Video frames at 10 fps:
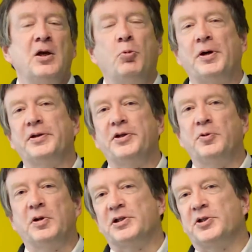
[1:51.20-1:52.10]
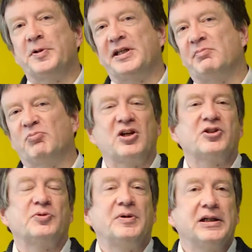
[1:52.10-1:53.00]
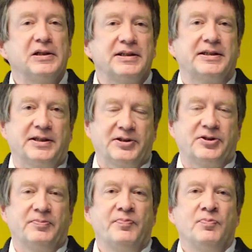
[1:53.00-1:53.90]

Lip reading: Whether you are doing customer analytics